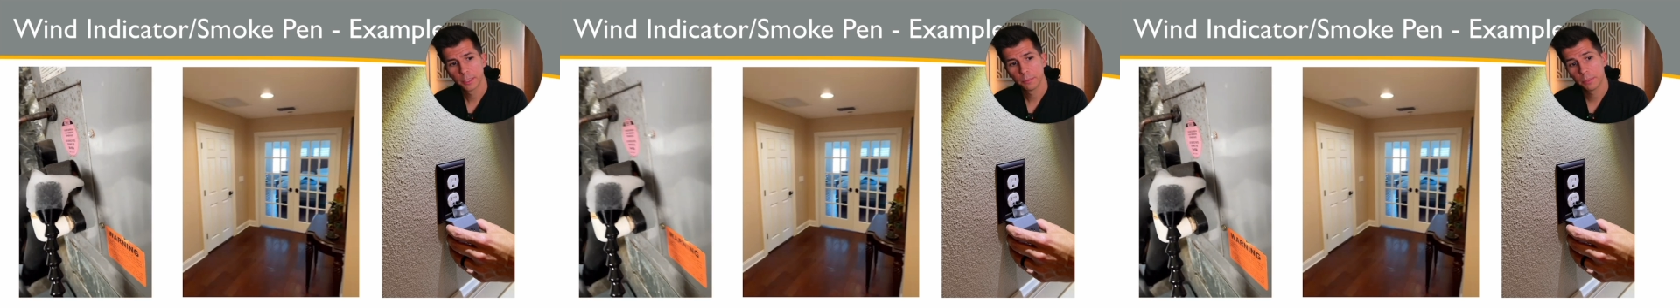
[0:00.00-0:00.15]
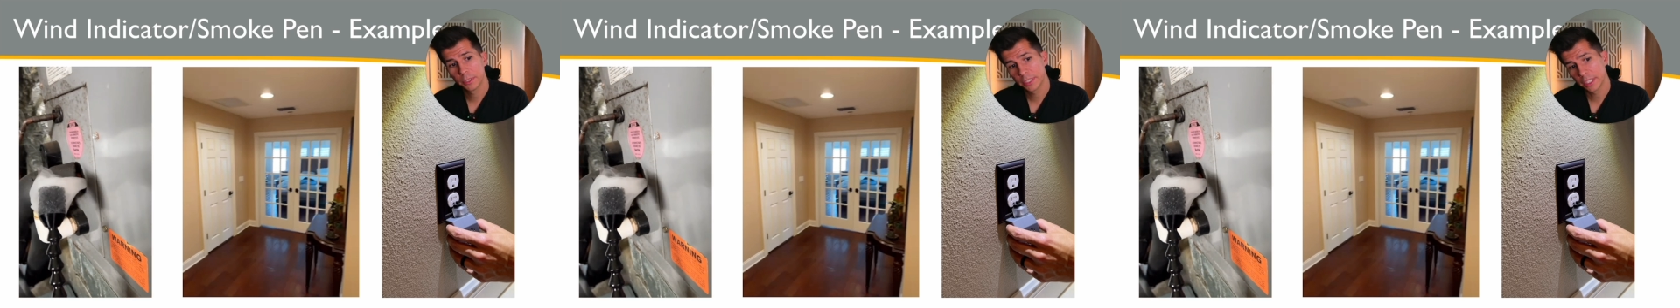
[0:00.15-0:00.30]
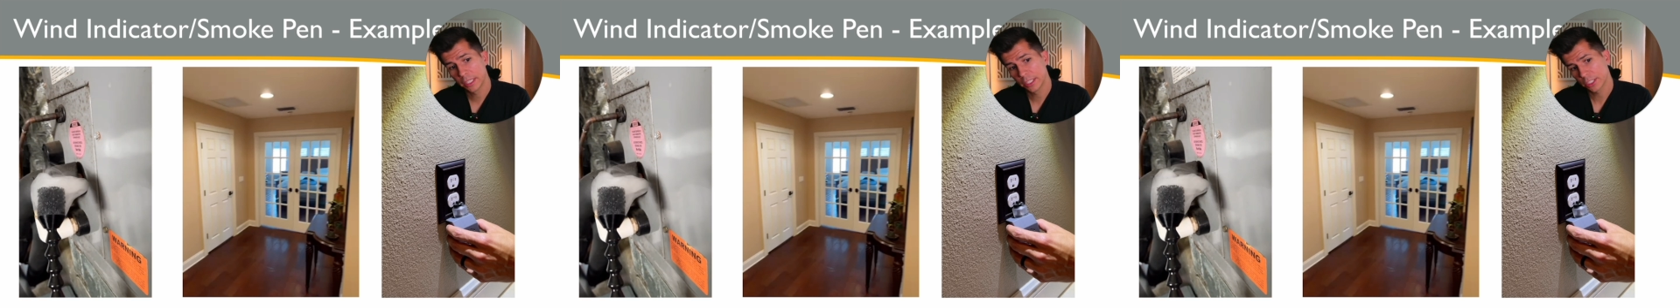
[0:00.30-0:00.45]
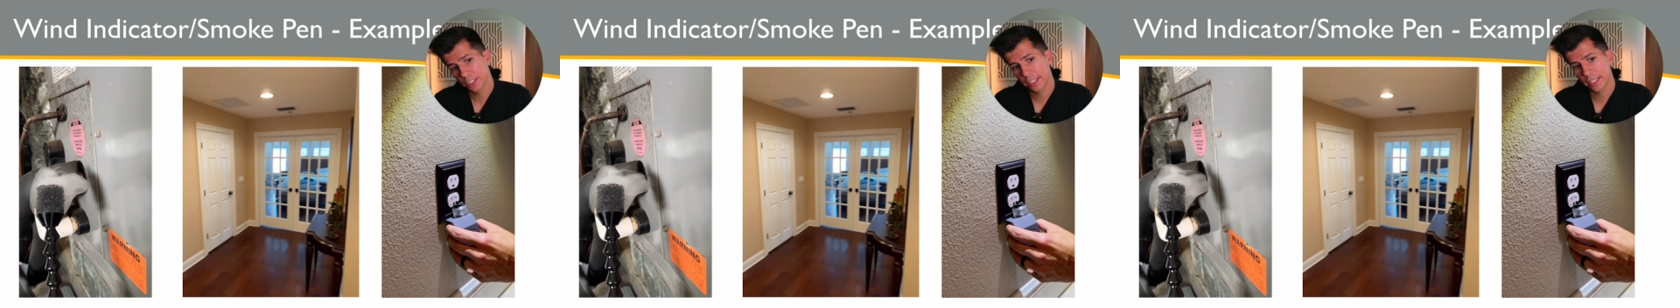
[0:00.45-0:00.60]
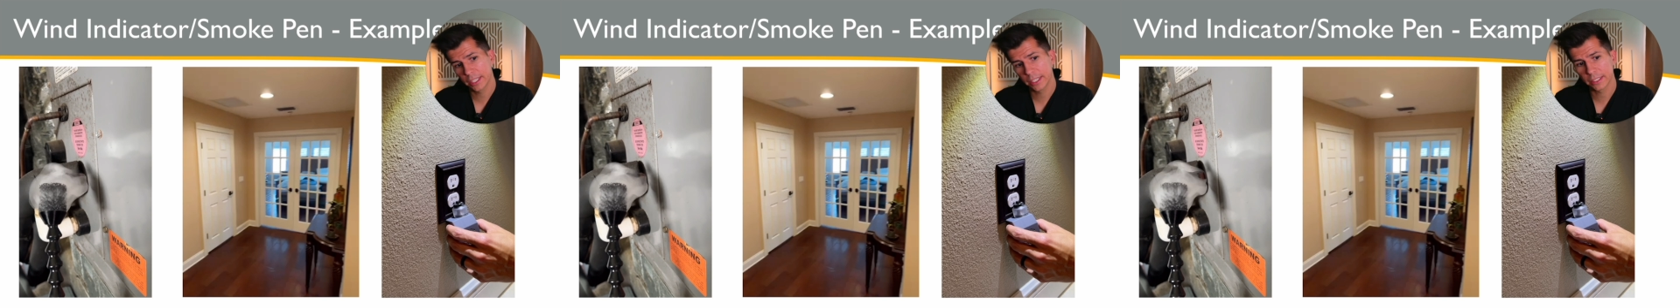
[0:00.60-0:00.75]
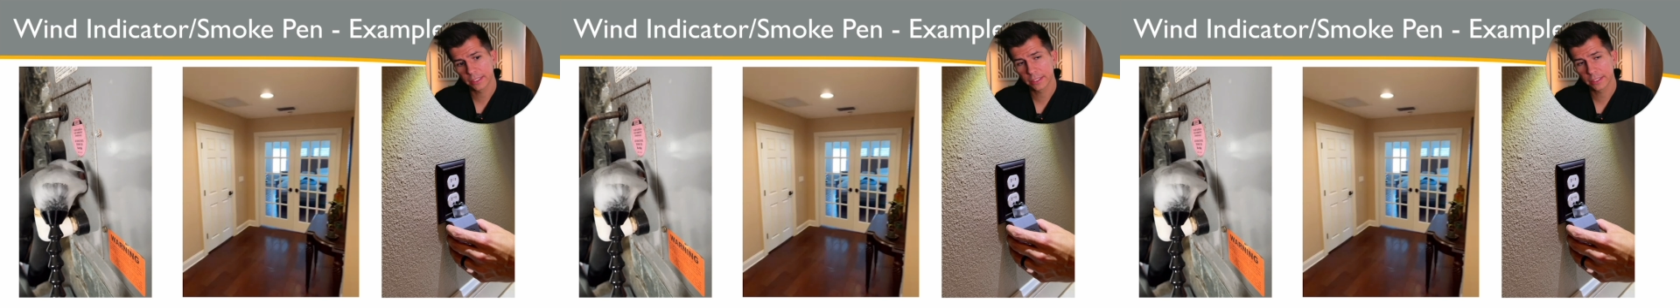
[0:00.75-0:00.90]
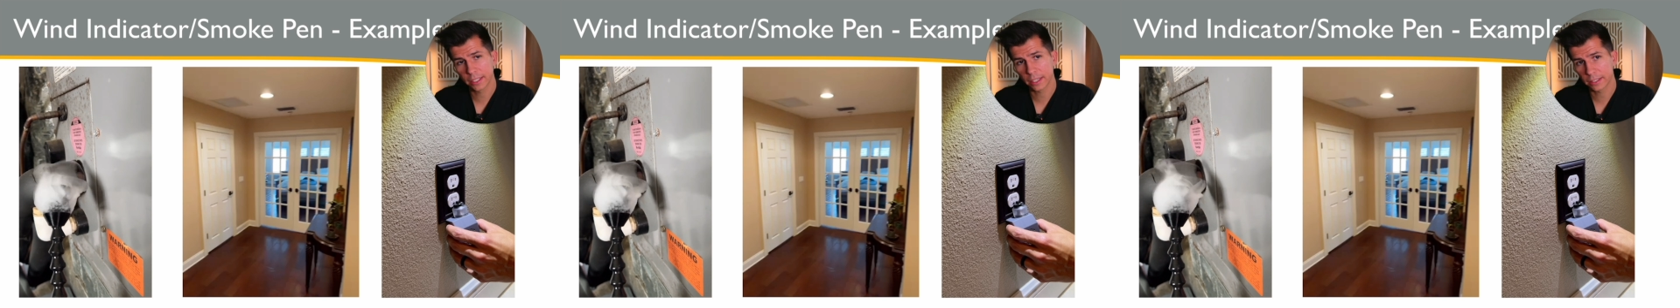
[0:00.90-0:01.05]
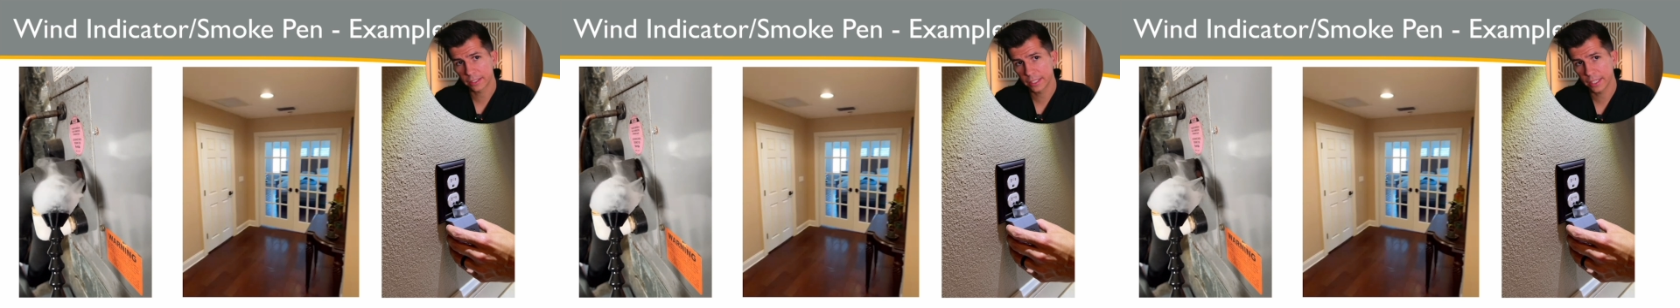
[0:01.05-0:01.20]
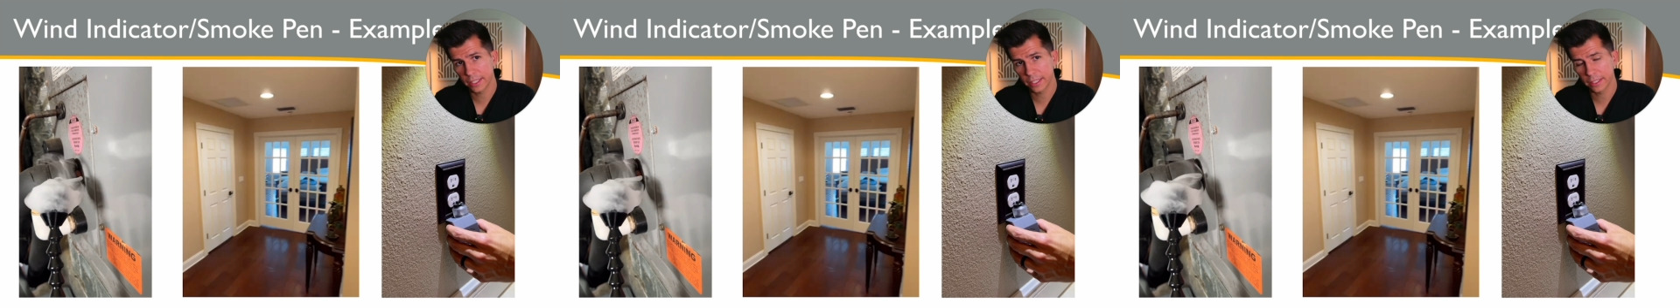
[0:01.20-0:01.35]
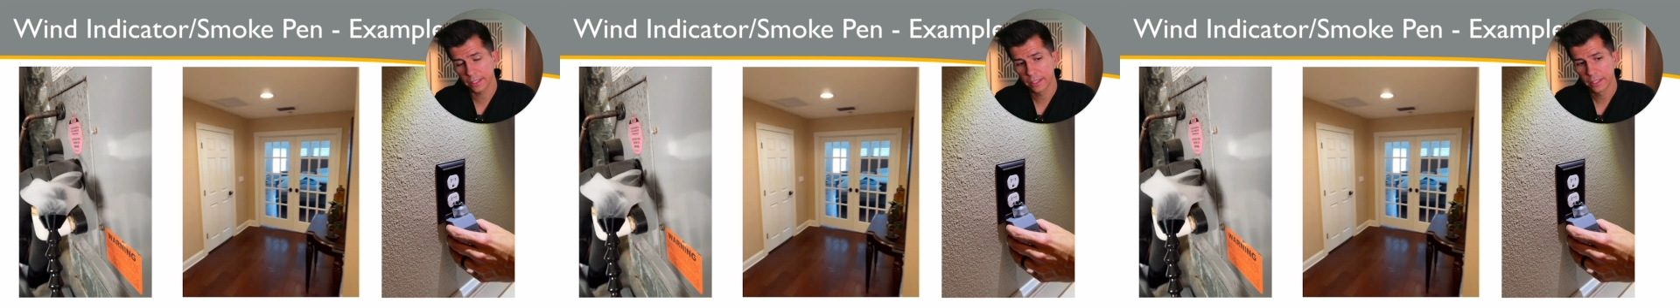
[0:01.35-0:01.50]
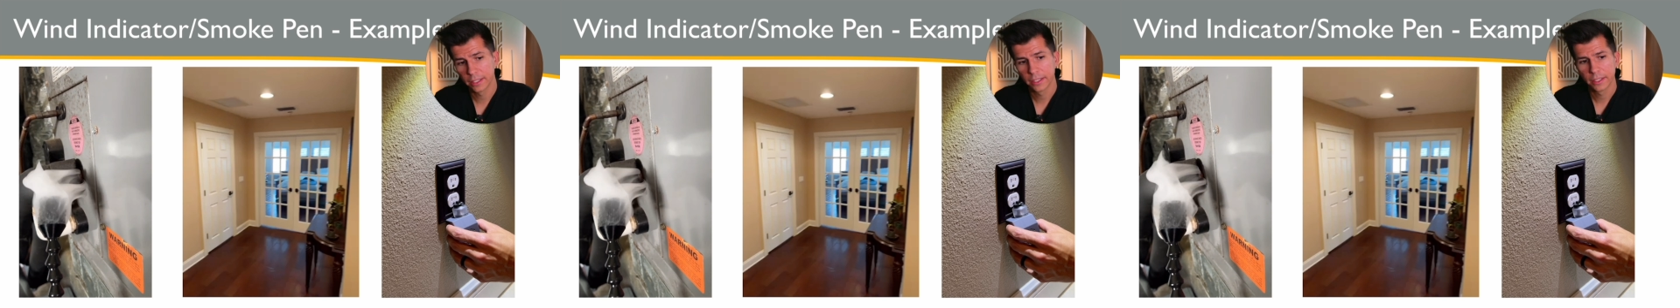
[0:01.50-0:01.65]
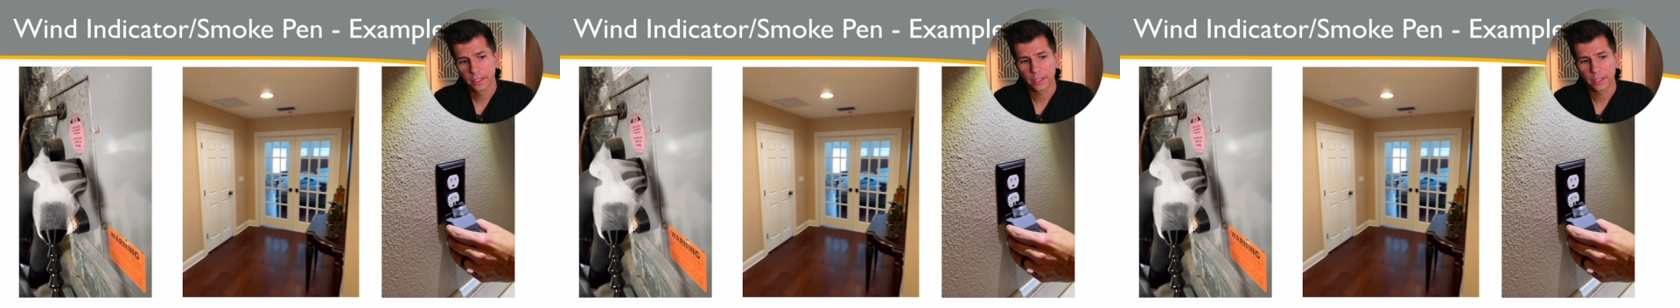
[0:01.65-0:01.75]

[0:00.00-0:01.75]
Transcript: potentially getting sucked in.